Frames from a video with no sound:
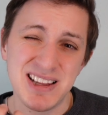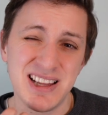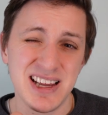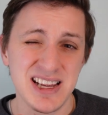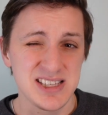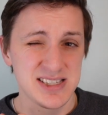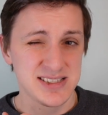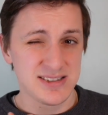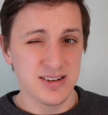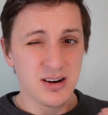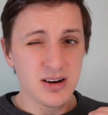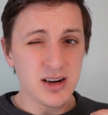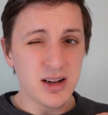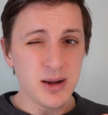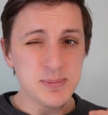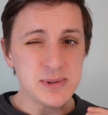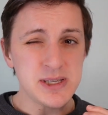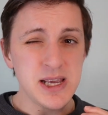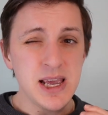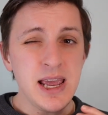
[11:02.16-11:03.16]
like
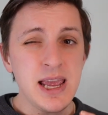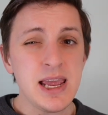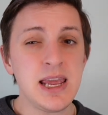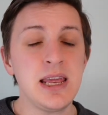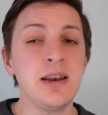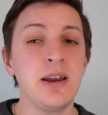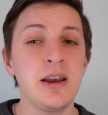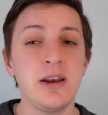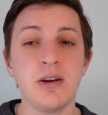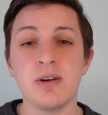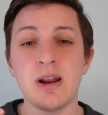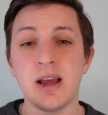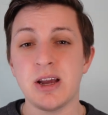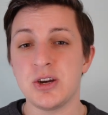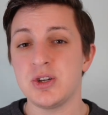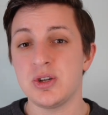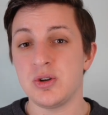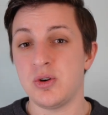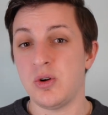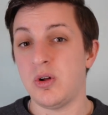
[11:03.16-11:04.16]
Startups in
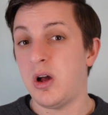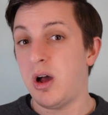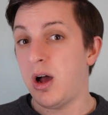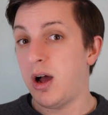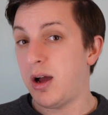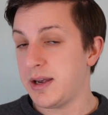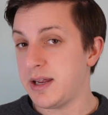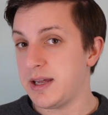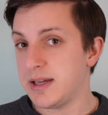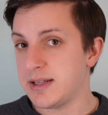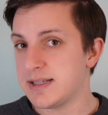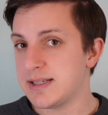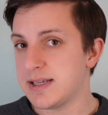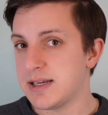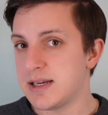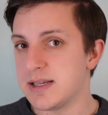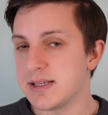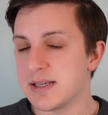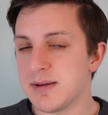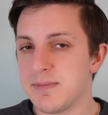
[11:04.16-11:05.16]
international
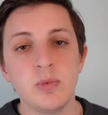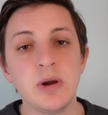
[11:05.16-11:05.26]
audiences.